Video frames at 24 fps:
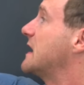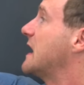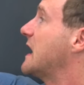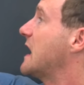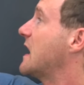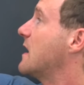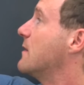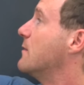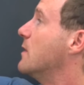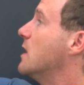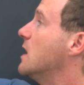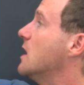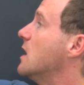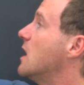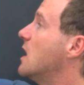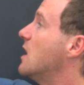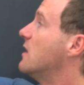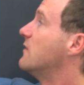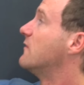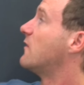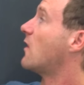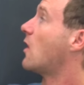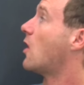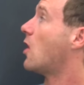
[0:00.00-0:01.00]
gamma
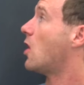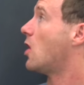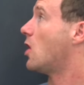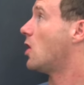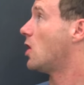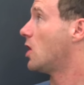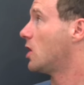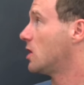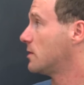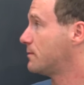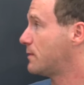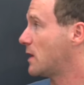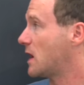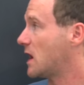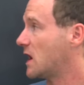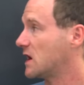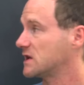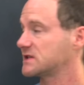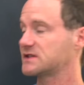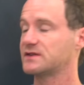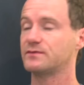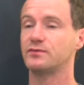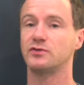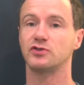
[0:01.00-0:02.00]
of all
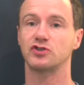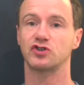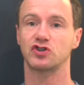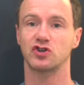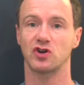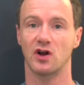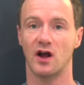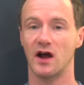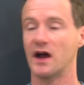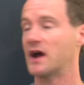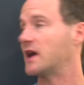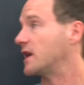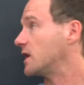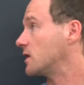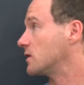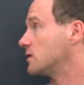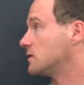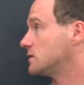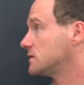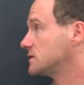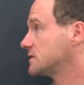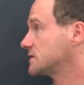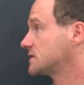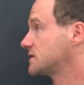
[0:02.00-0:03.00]
possible
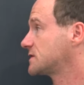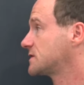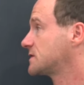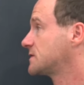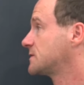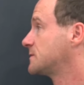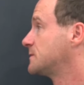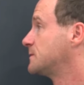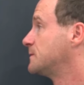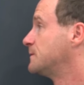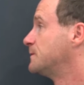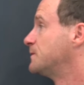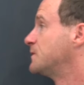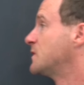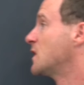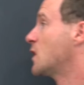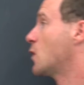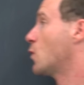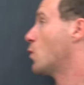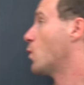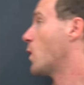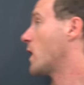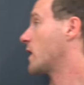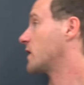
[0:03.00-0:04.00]
triangles
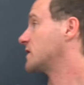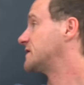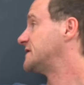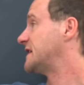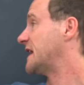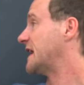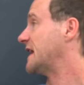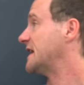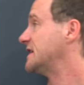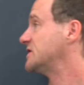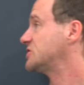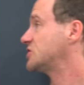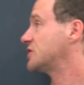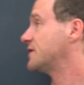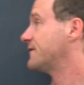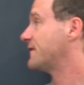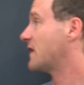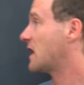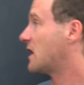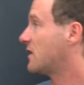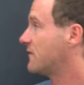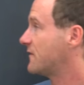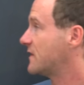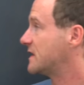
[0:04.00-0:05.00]
where tangent of
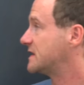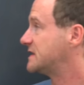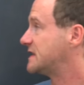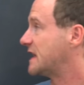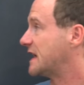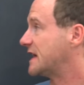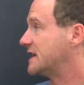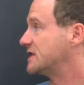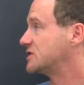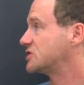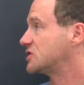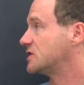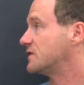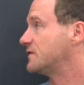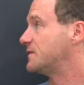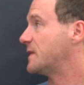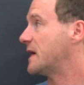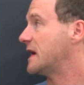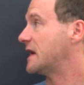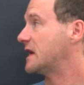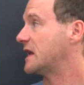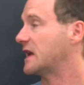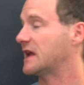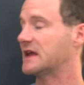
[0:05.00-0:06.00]
alpha, tangent of
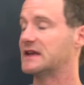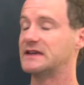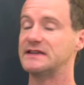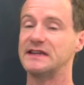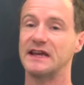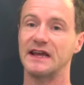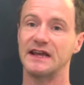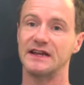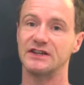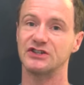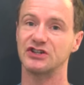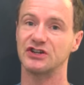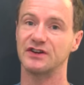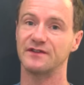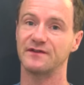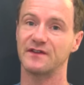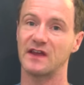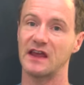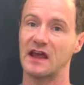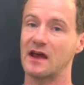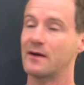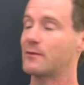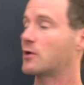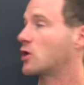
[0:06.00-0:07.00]
beta, and tangent of
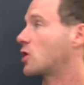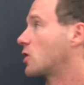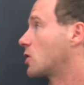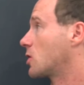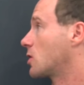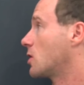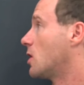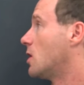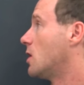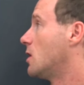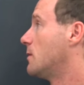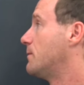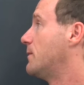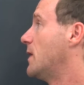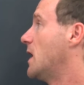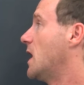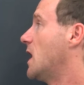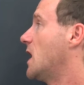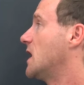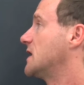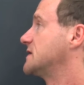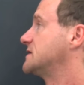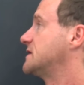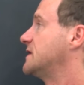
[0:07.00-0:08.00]
gamma are all
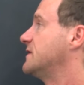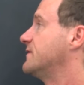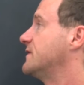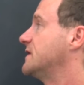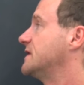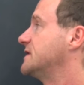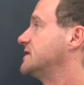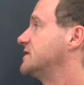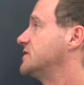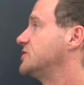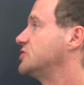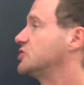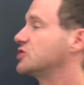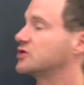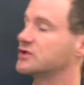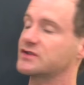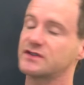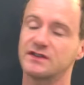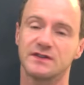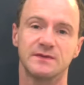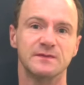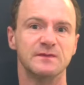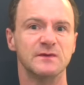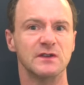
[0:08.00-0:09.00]
positive
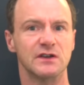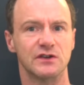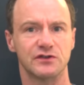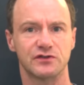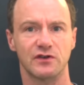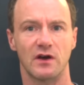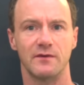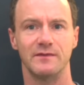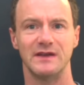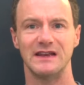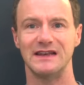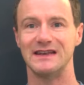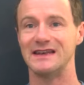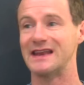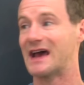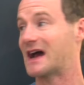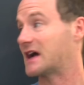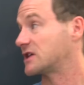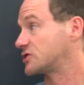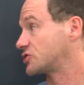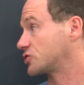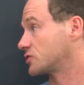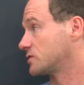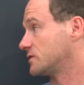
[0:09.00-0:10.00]
integers. So I mean
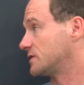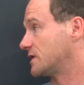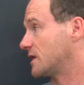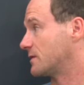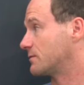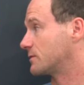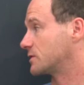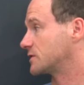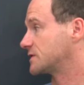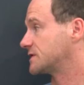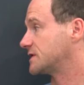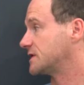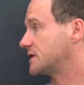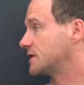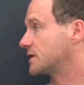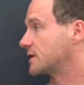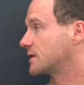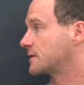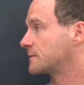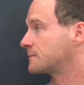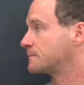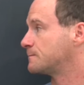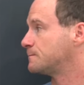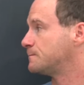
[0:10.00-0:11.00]
natural numbers
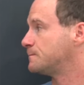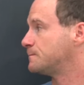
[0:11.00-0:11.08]
here.